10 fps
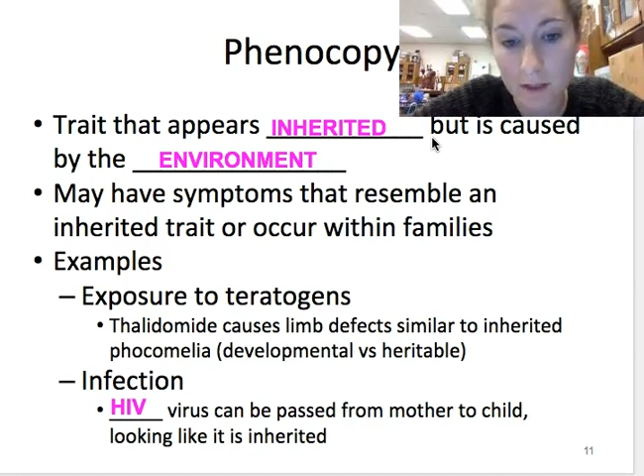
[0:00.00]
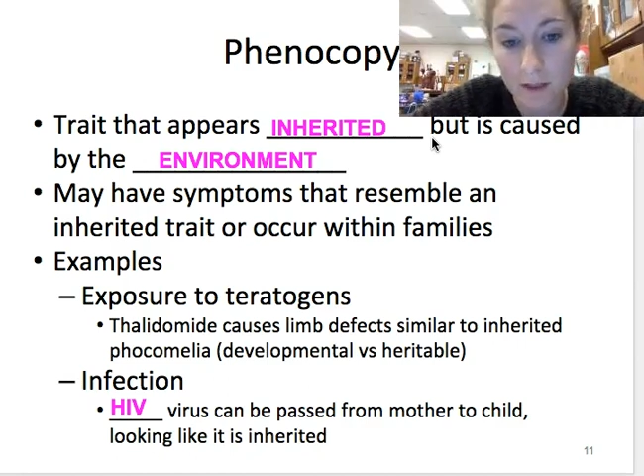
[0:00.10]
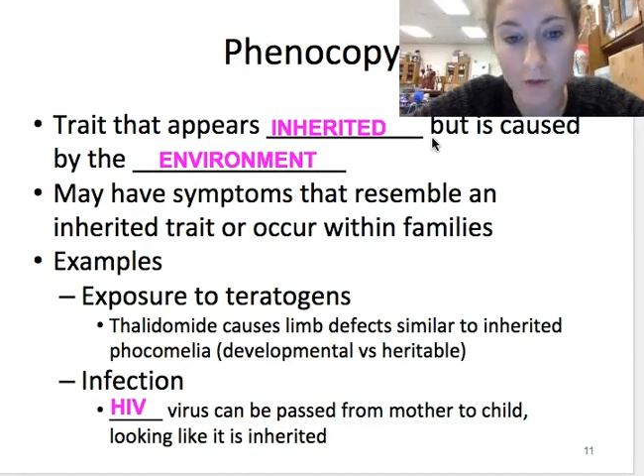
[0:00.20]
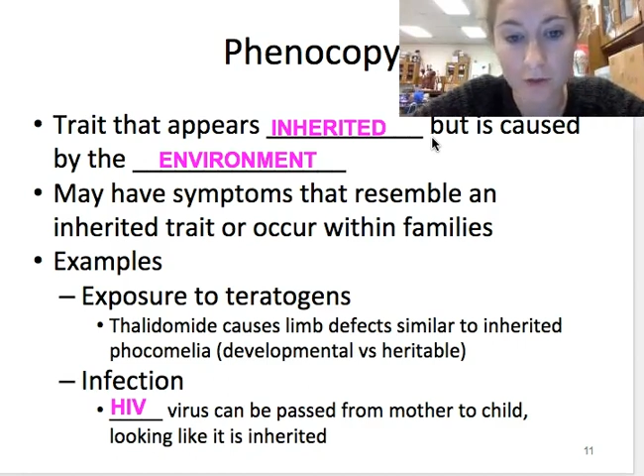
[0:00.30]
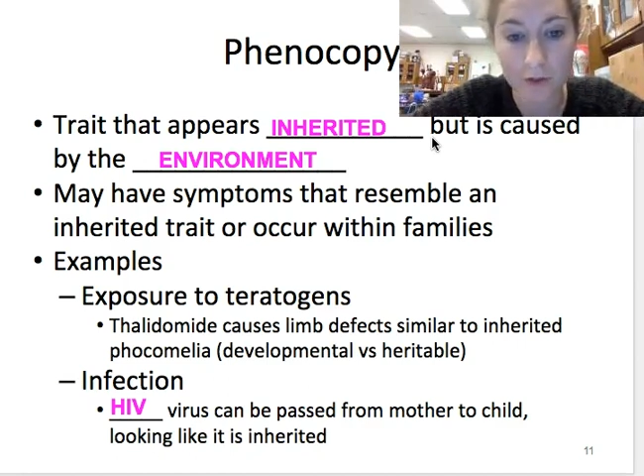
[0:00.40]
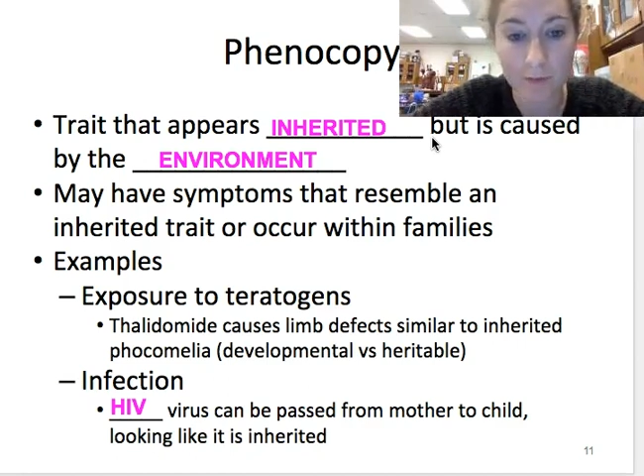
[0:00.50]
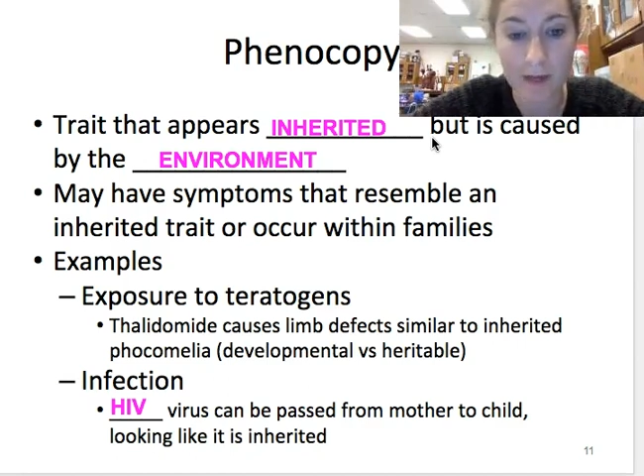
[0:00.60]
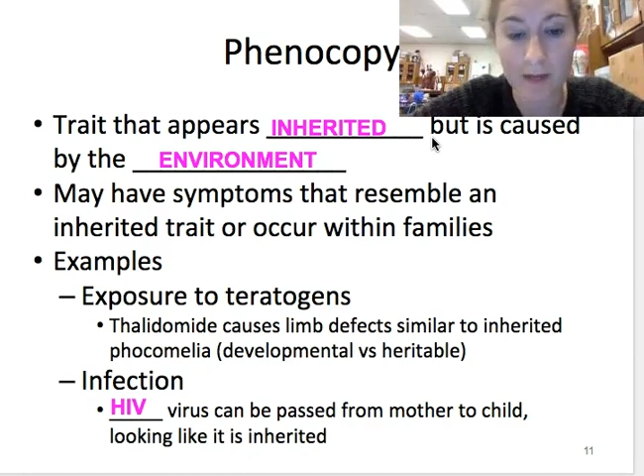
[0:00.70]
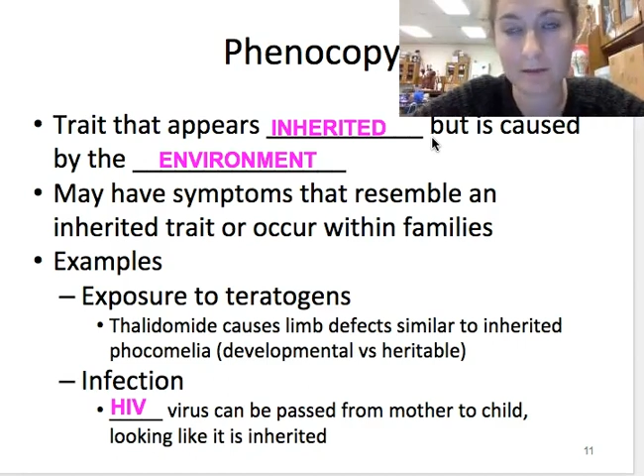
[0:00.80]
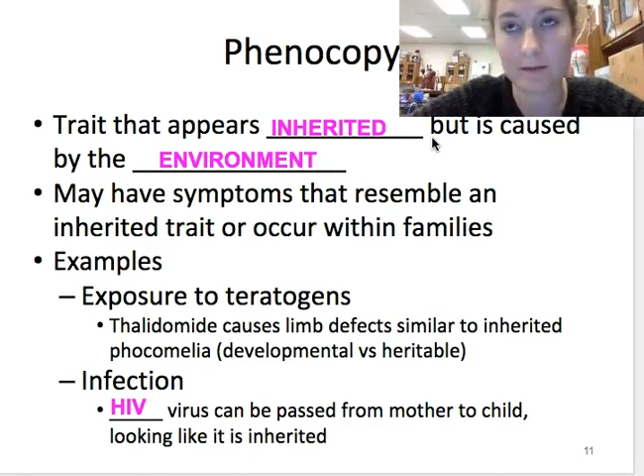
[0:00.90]
It's just
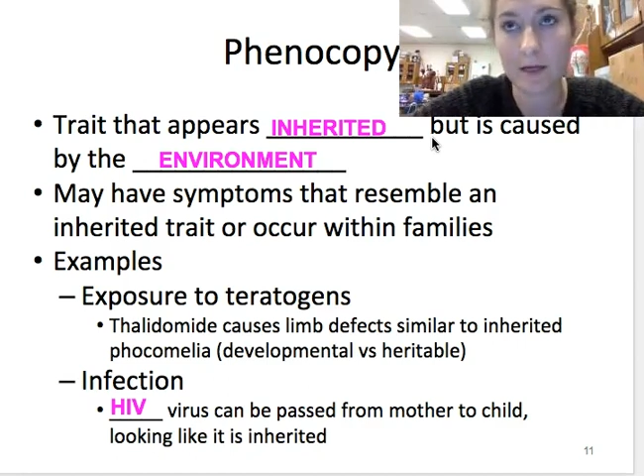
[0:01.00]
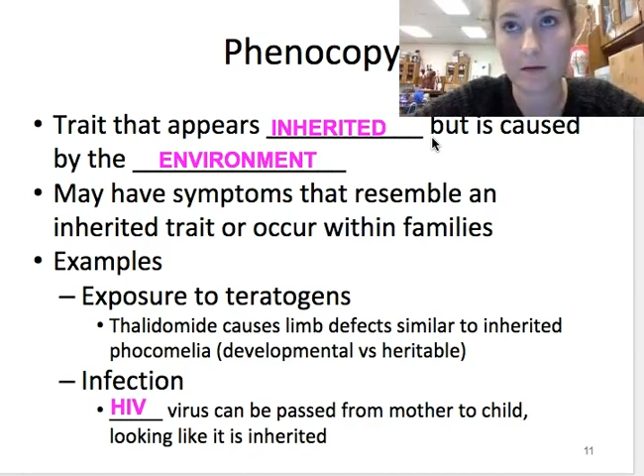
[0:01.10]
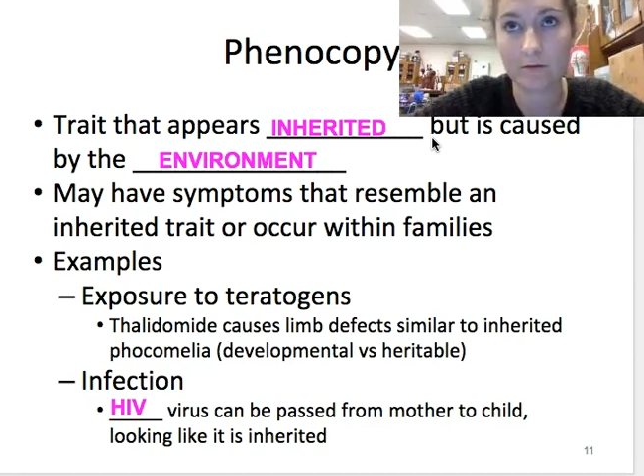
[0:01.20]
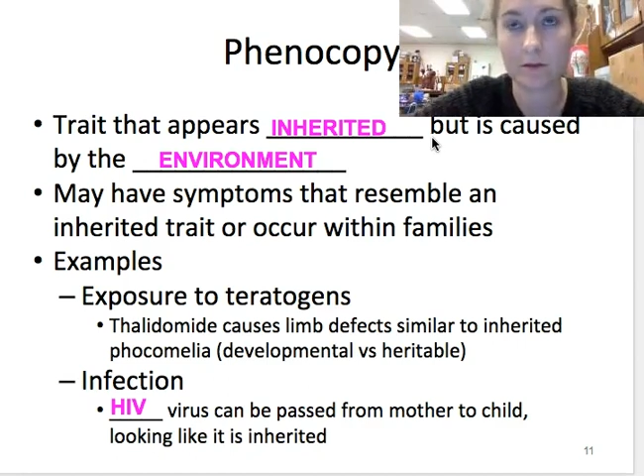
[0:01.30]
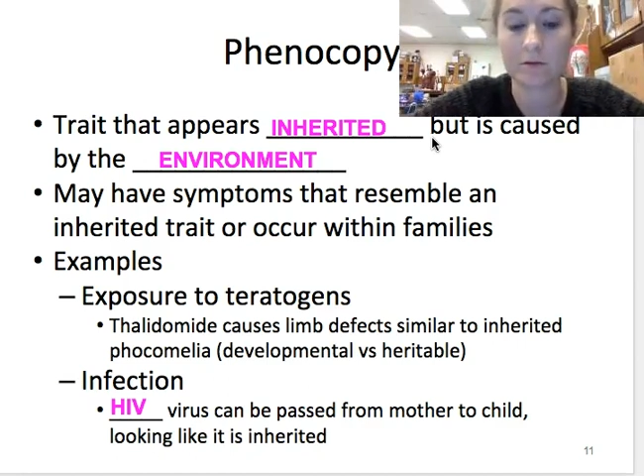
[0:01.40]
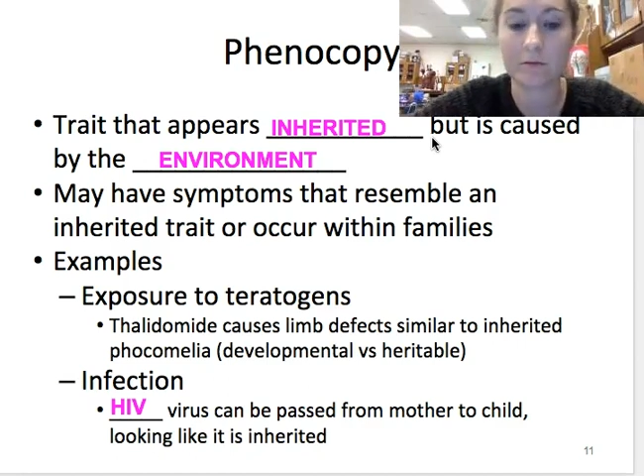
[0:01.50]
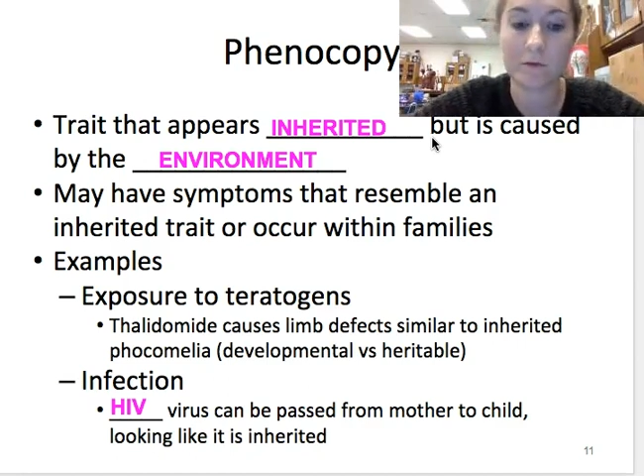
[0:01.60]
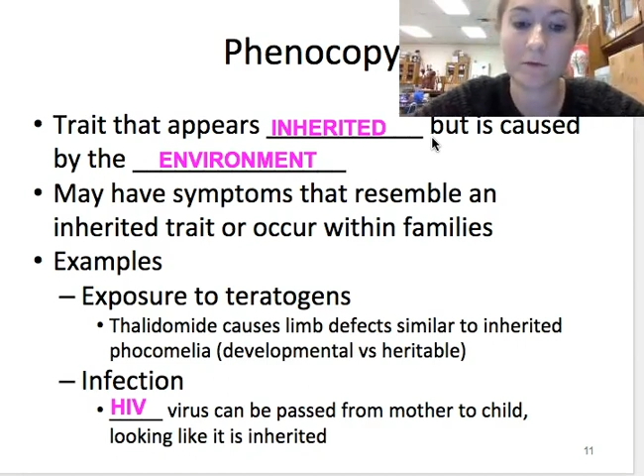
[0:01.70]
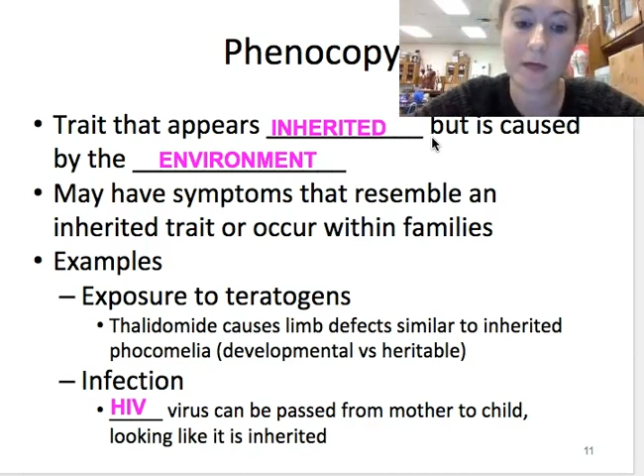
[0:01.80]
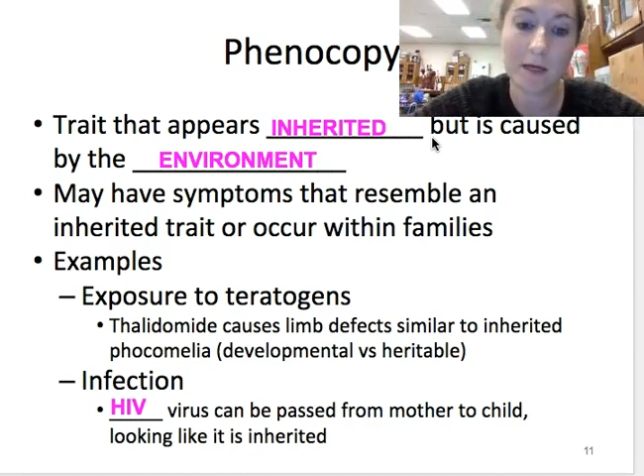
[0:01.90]
passed down. So if
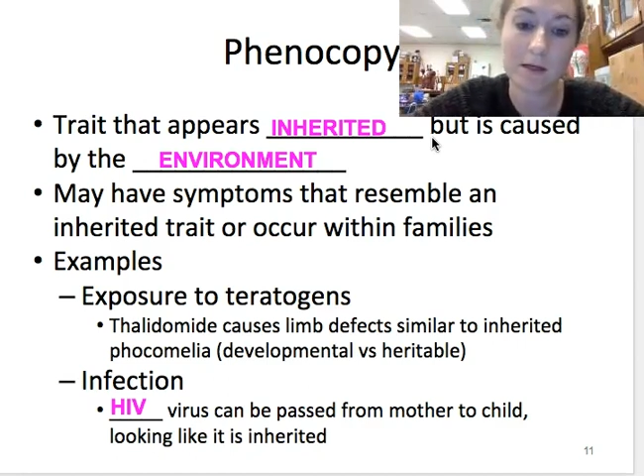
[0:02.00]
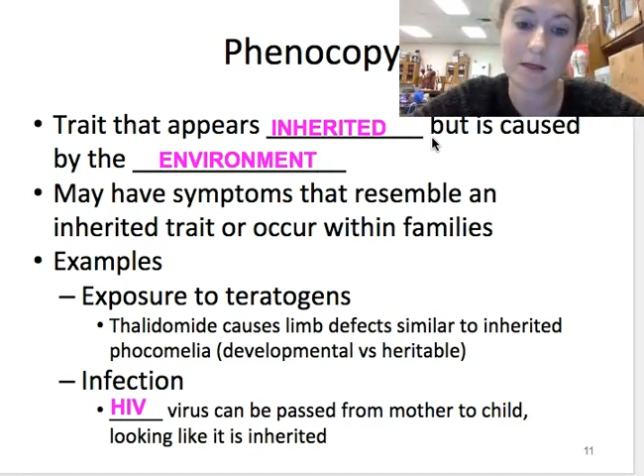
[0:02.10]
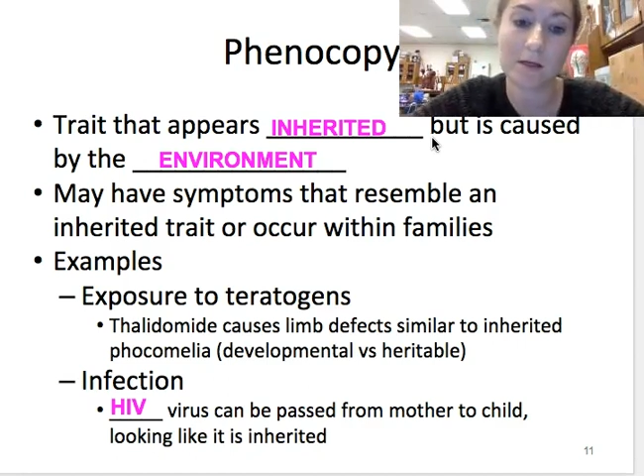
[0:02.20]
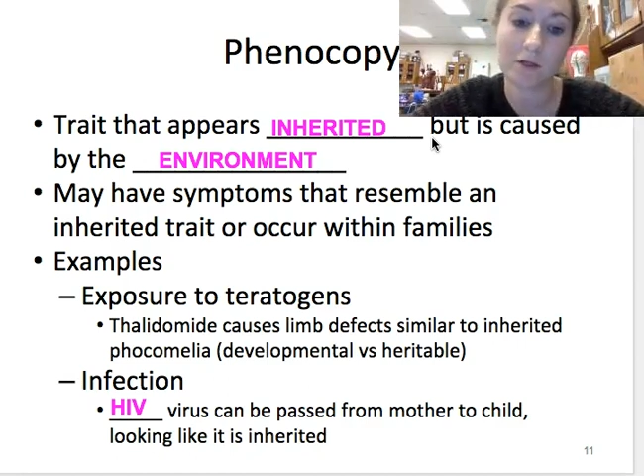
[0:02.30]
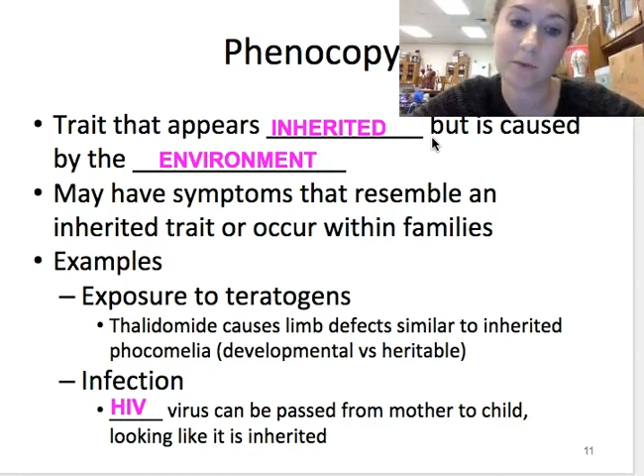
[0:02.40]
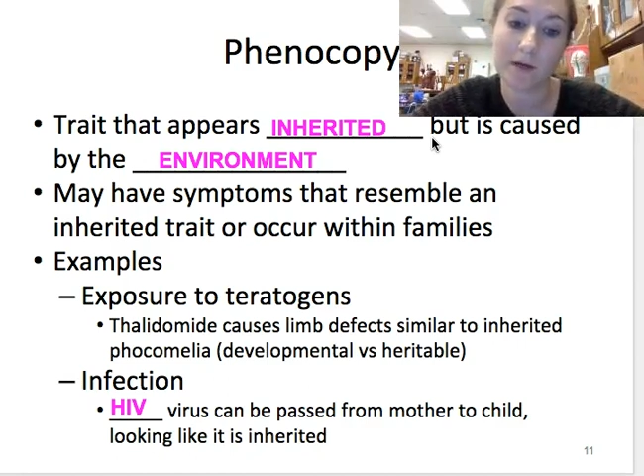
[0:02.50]
you get it and then you